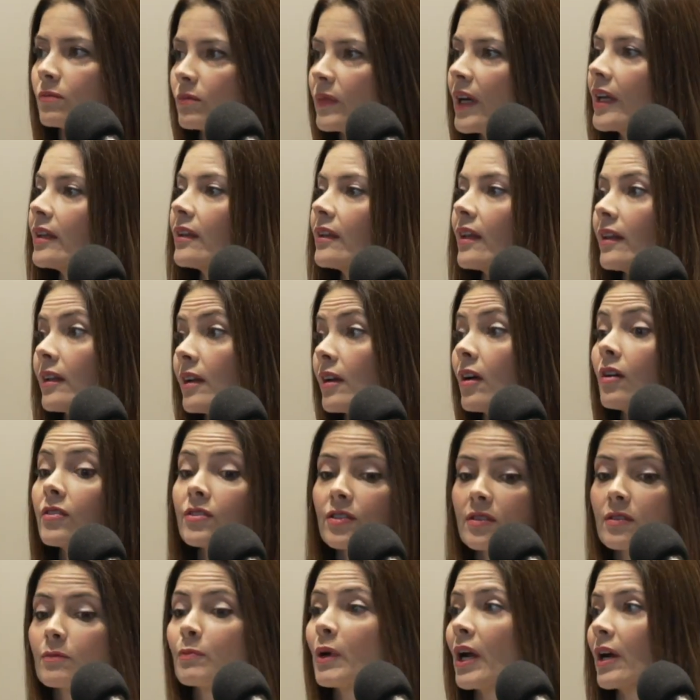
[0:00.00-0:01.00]
and then I'll
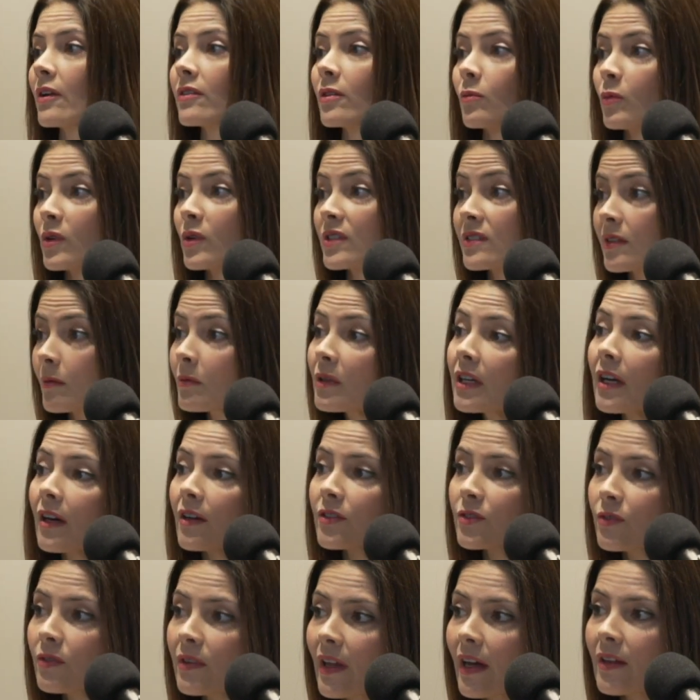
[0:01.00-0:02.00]
just pair them with somebody
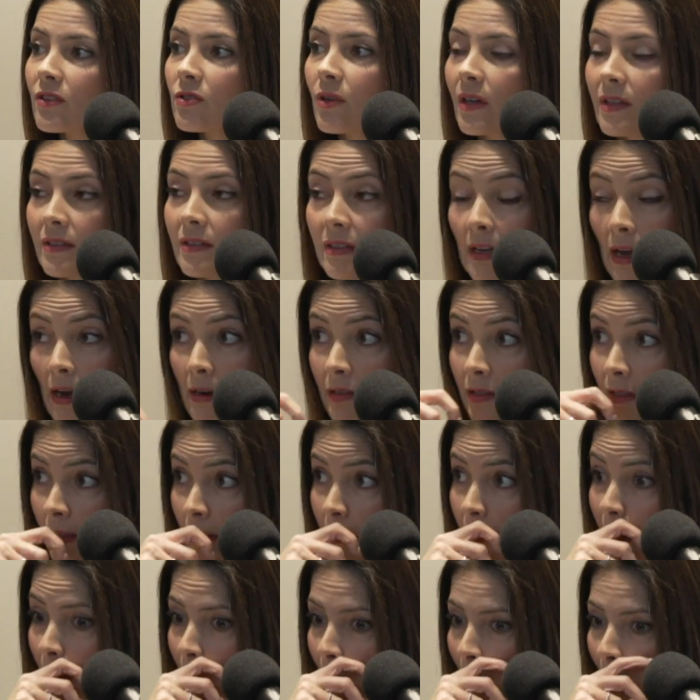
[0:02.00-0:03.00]
else for that
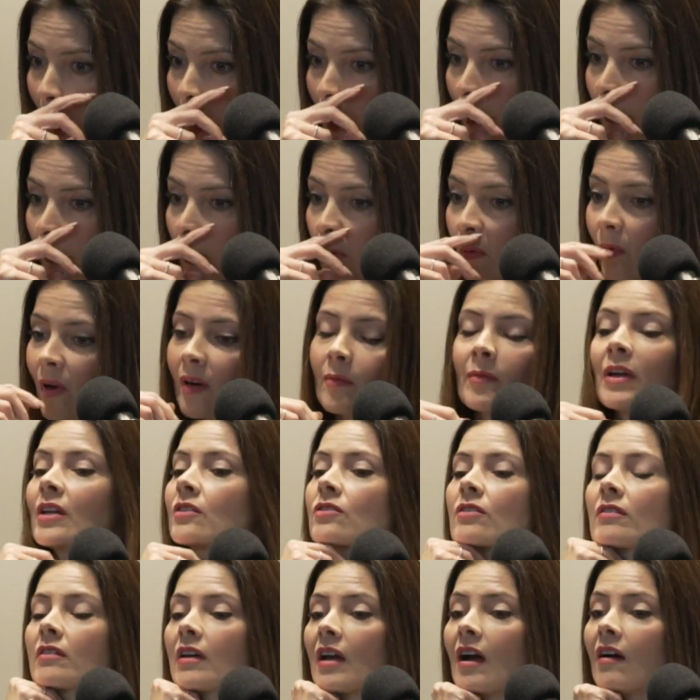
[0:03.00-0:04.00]
transaction. Yep. We want to make
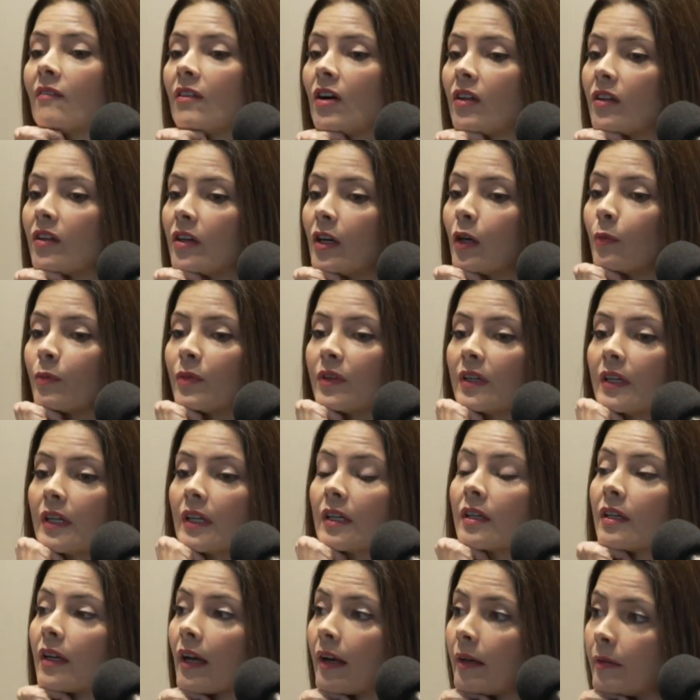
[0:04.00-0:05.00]
sure they have all the help they
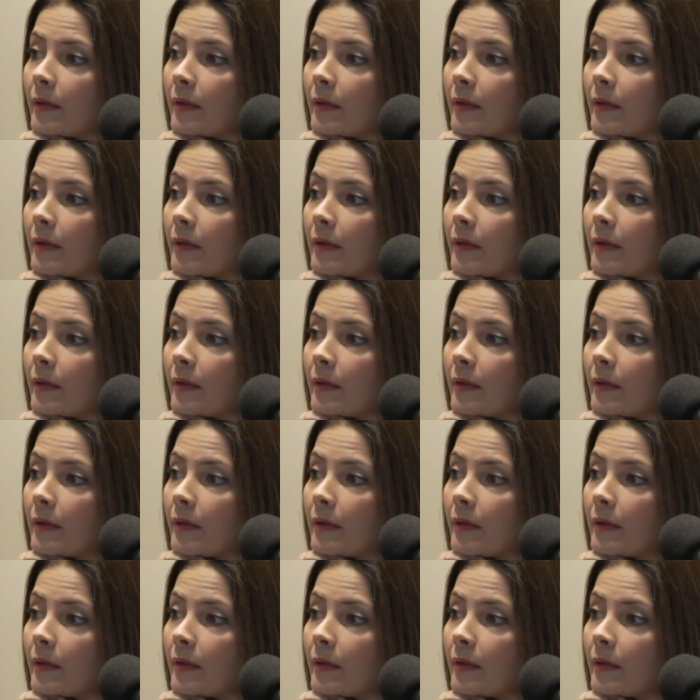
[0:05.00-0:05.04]
need. Yeah,